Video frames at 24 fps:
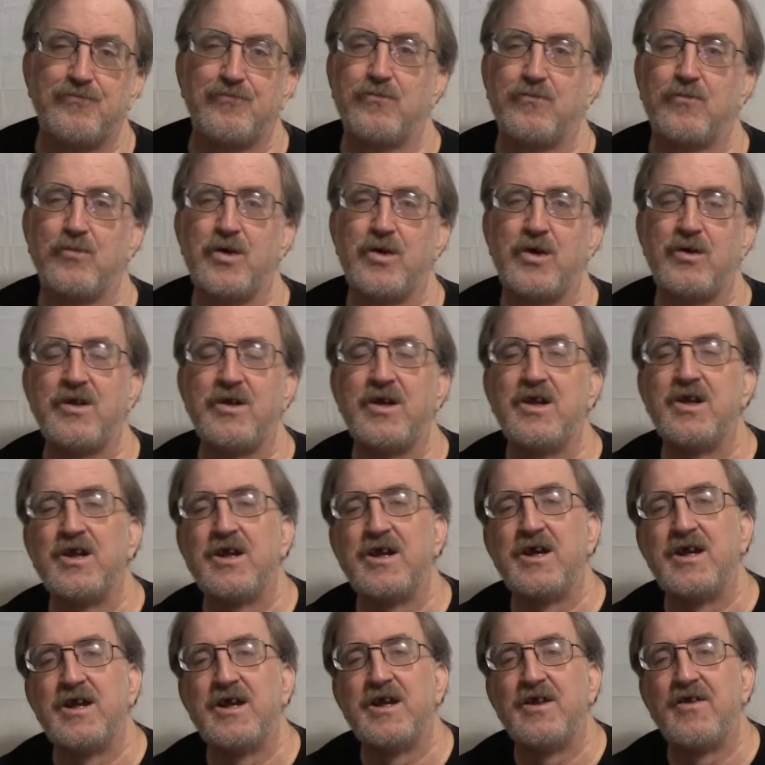we don't need to
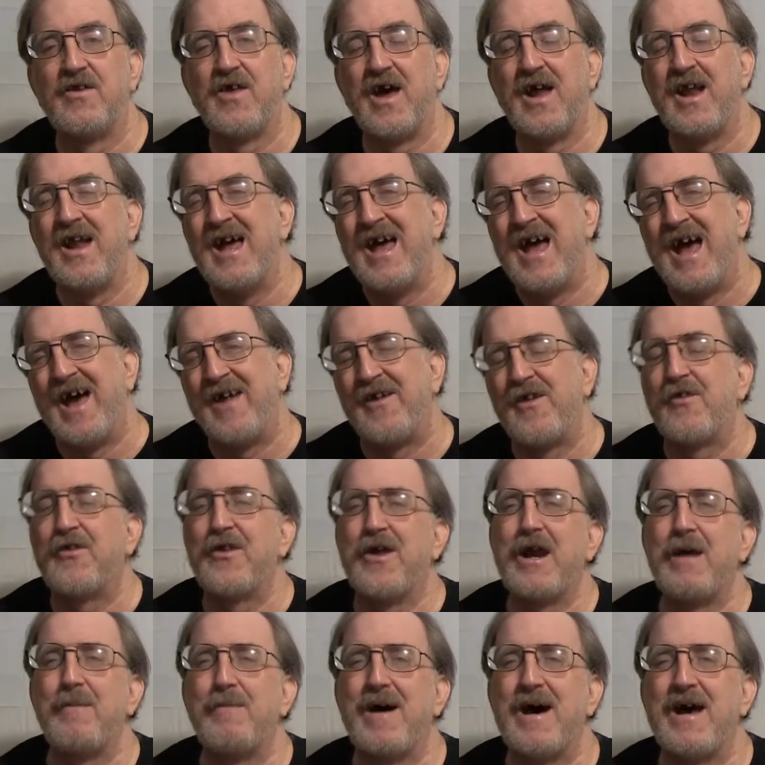get into that. And the
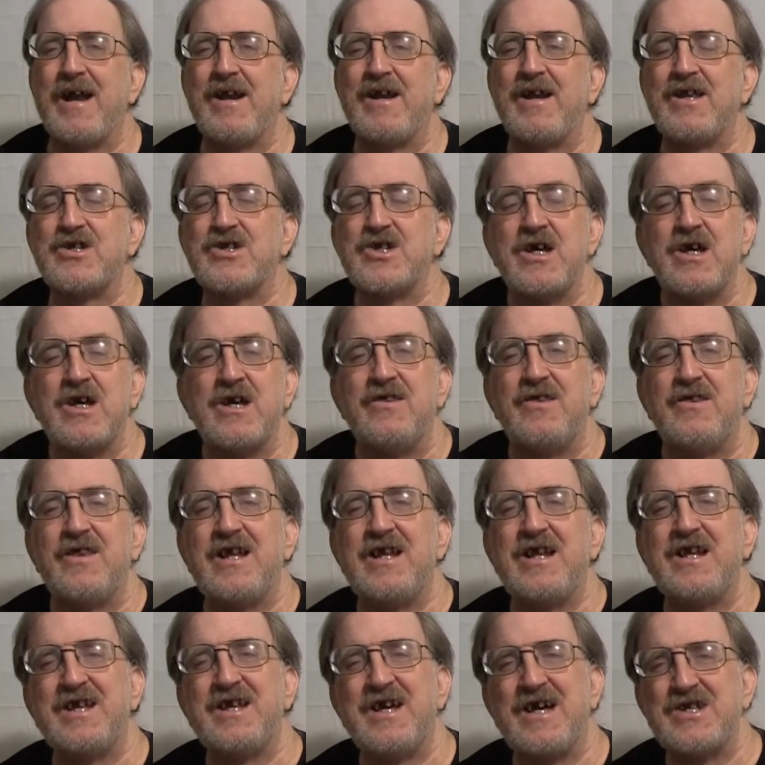thing about it is that
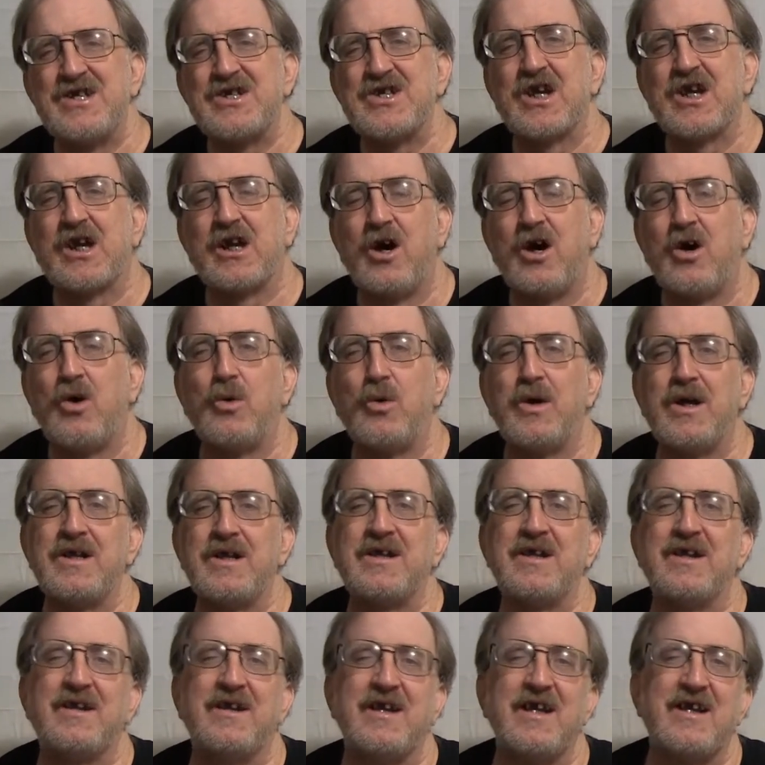it doesn't go
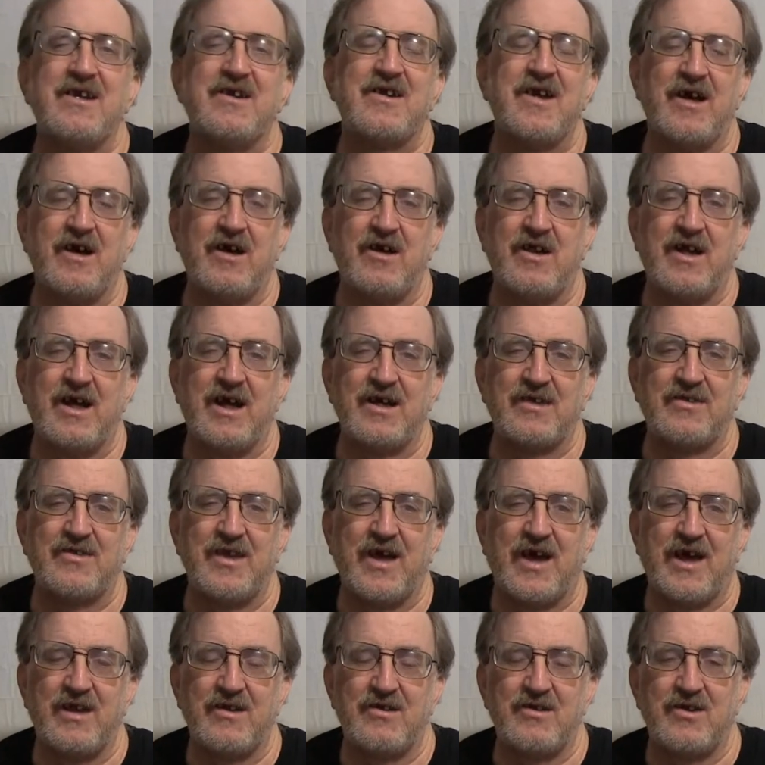into detail like
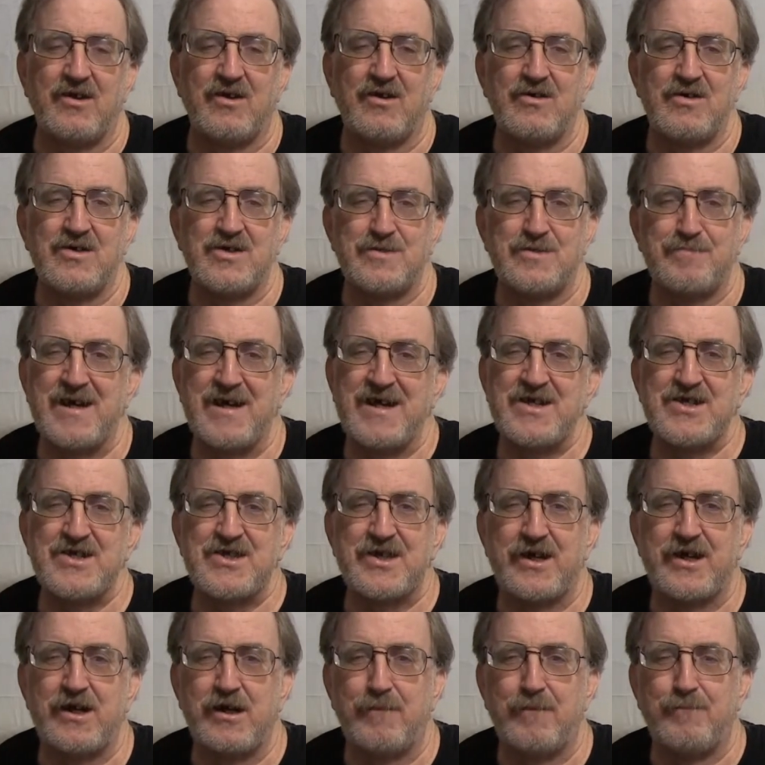that. You know, it's based
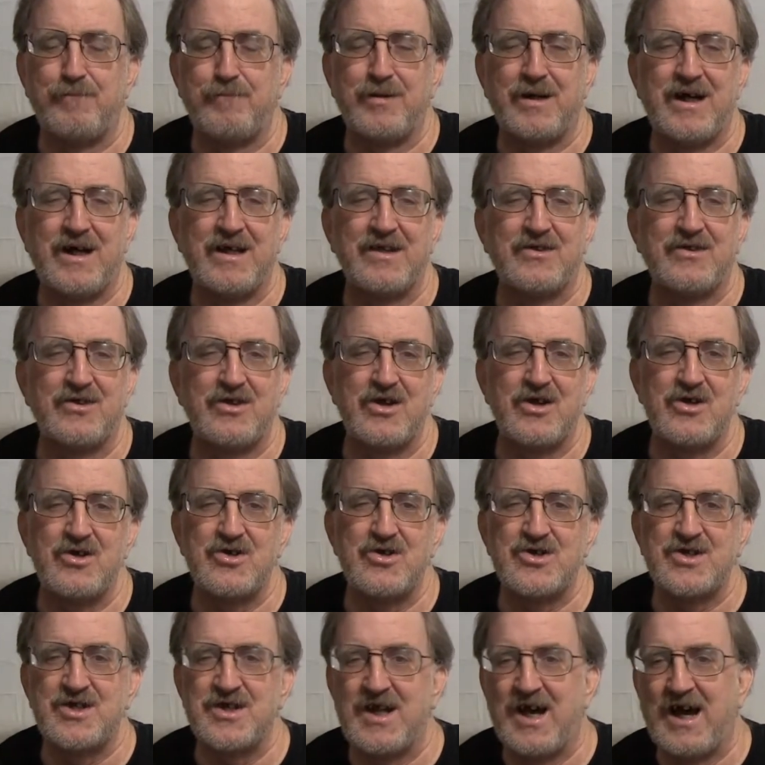there, but
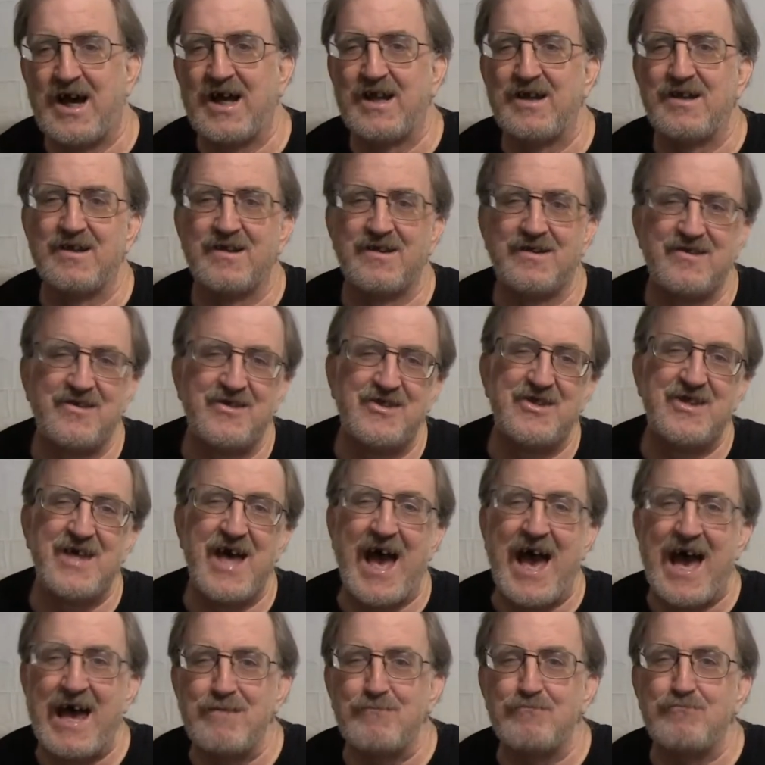there's not
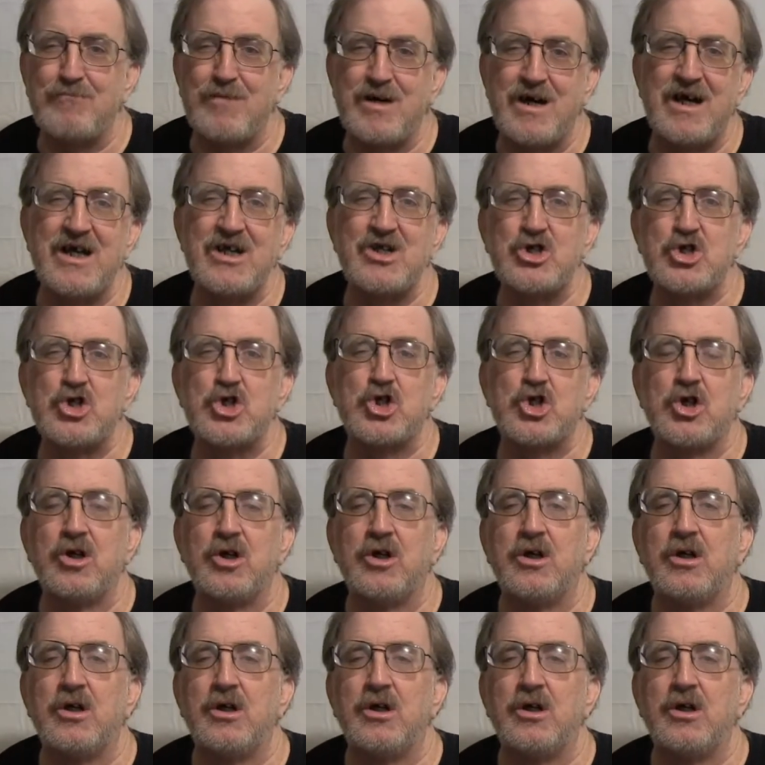that much.